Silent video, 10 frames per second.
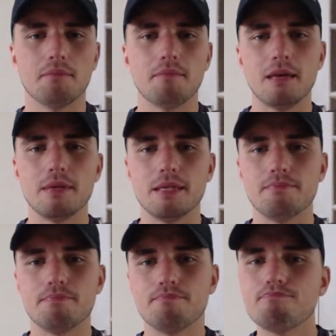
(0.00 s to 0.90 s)
maybe
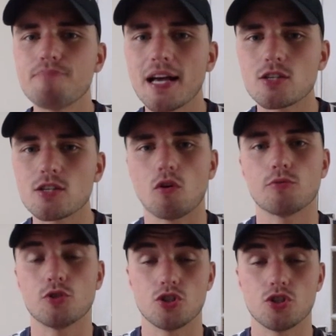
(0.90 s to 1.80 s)
better
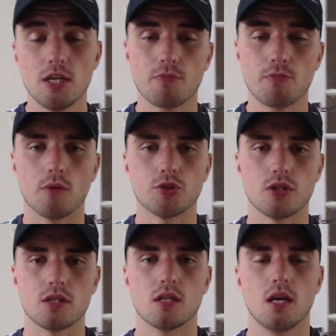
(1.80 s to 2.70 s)
options, cheaper
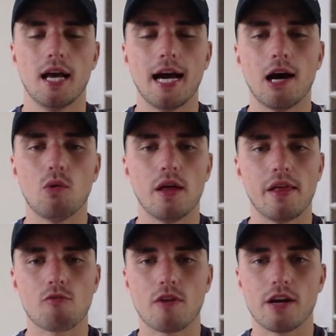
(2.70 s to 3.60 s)
options out there
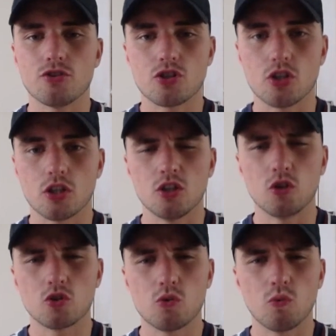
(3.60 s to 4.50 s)
that Rangers could
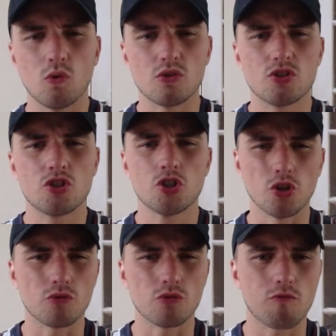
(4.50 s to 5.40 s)
look towards
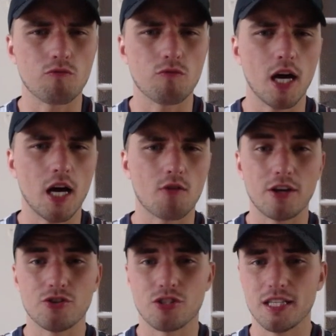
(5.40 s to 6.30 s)
should
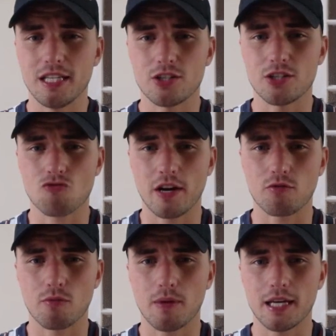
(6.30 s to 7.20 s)
Rangers need a
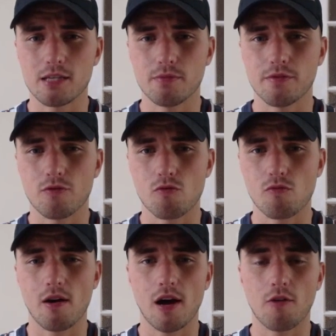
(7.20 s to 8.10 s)
strike replacement
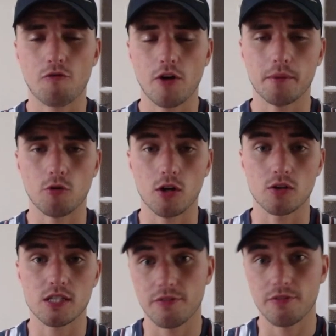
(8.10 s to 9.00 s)
for Alfredo
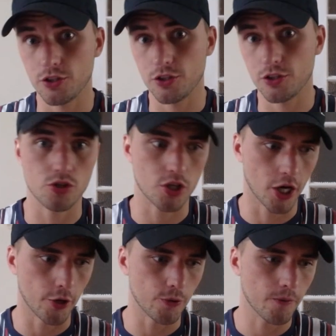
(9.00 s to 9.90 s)
Morelos if he chose to
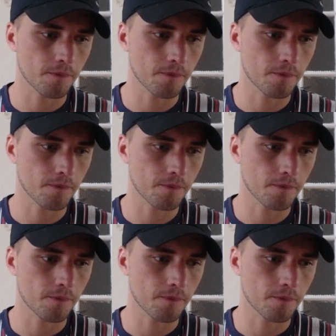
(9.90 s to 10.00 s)
go.